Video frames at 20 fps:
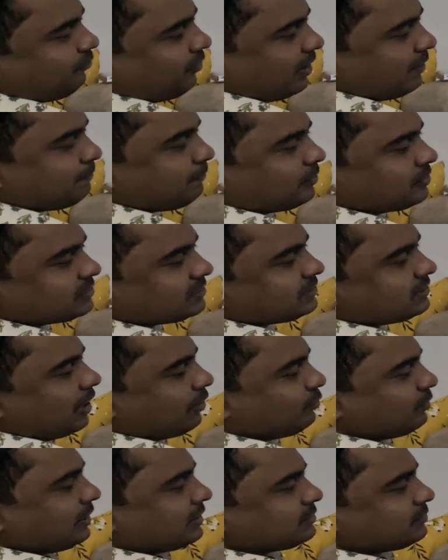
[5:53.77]
5 points
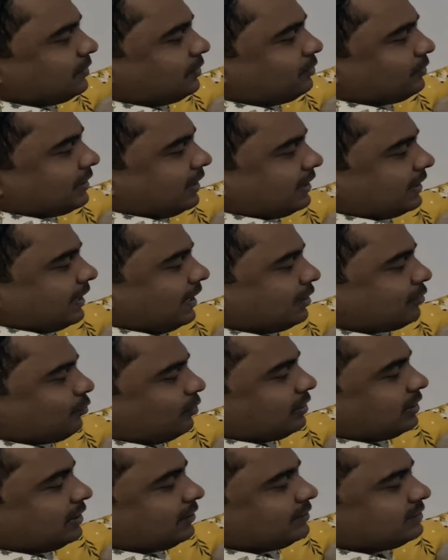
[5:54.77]
down as well. You can get
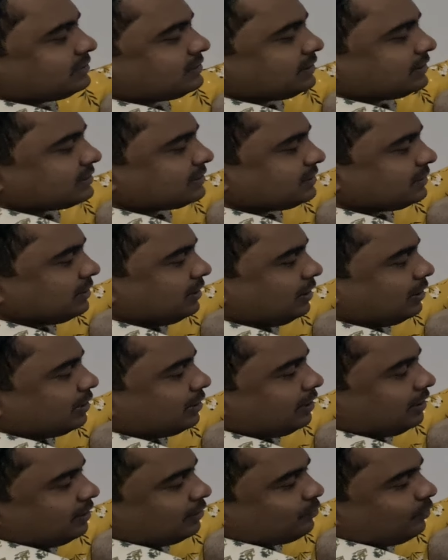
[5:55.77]

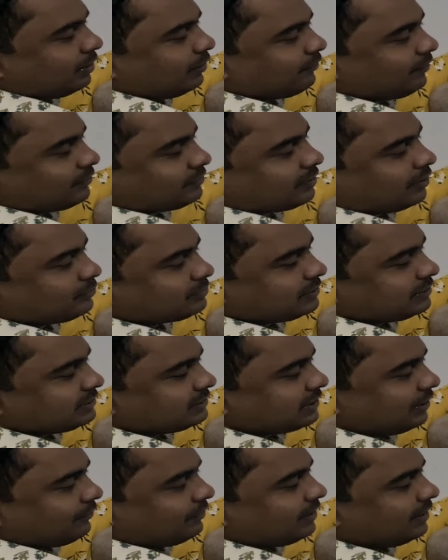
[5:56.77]

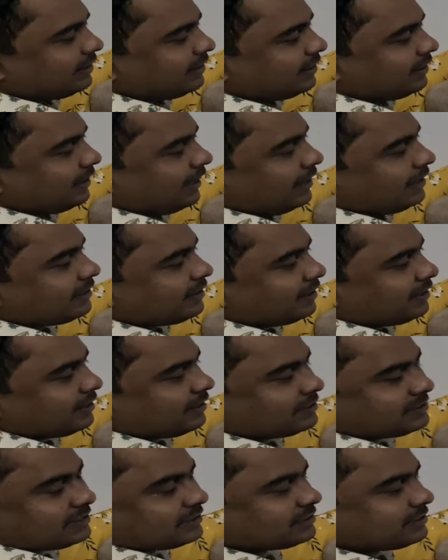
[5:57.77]
25,700,
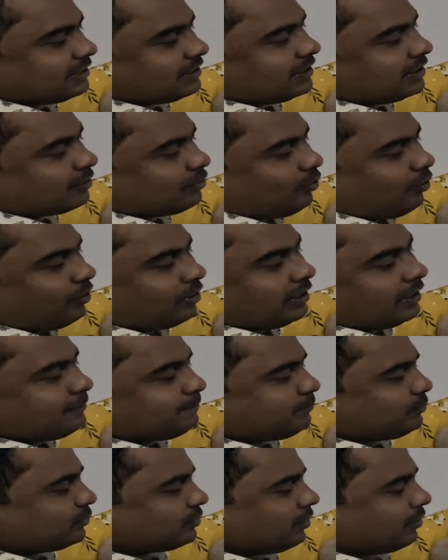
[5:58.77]
800, 600 call and
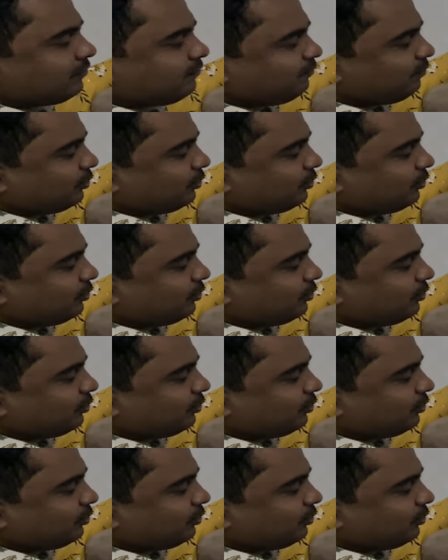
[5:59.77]
put of